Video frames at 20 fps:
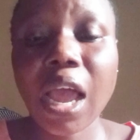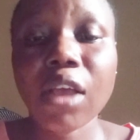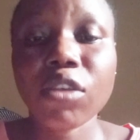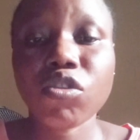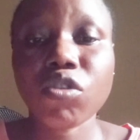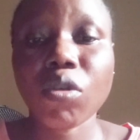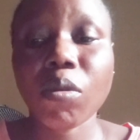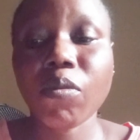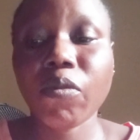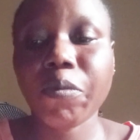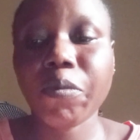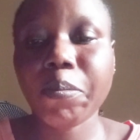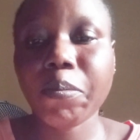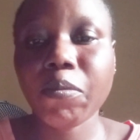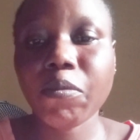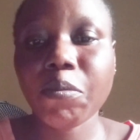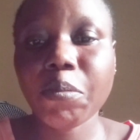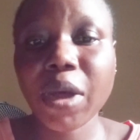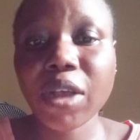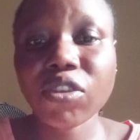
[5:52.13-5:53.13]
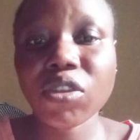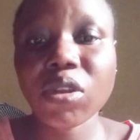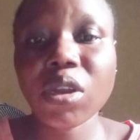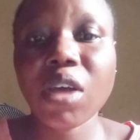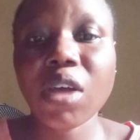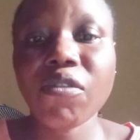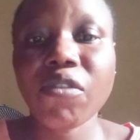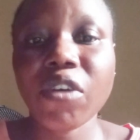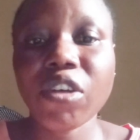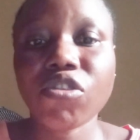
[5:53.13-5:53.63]
are some
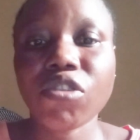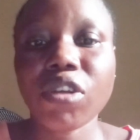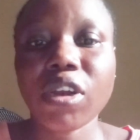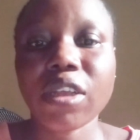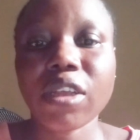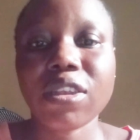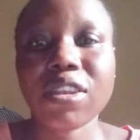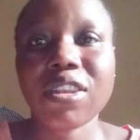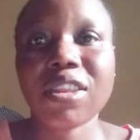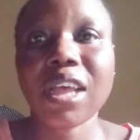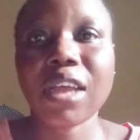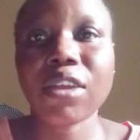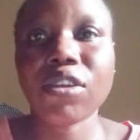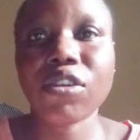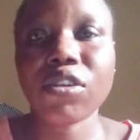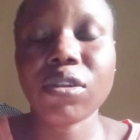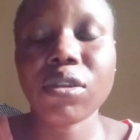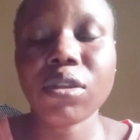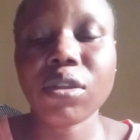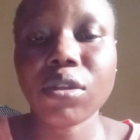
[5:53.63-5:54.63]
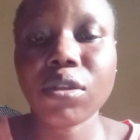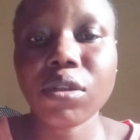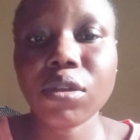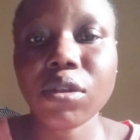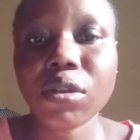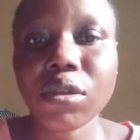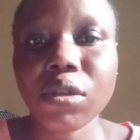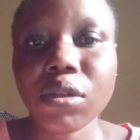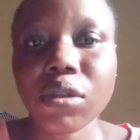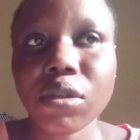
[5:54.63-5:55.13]
personal virtual assistant
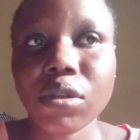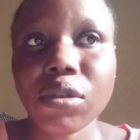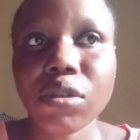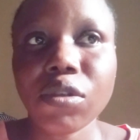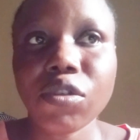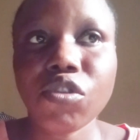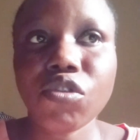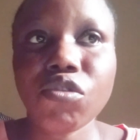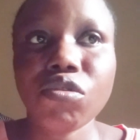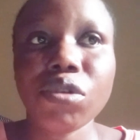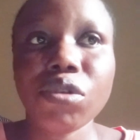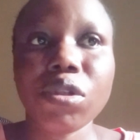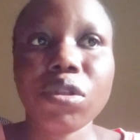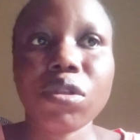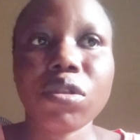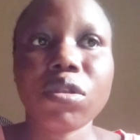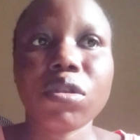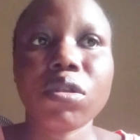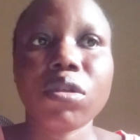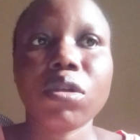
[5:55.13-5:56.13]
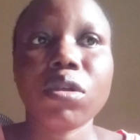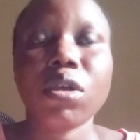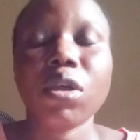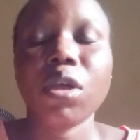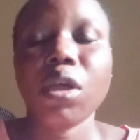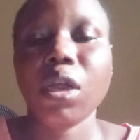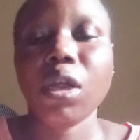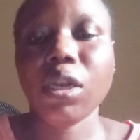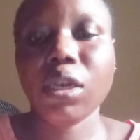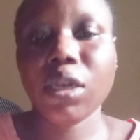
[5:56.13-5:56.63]
strengths
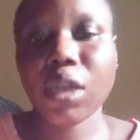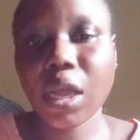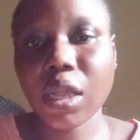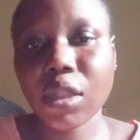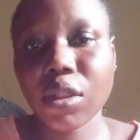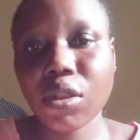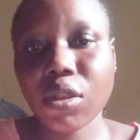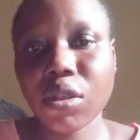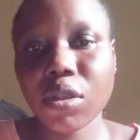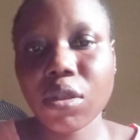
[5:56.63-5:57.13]
that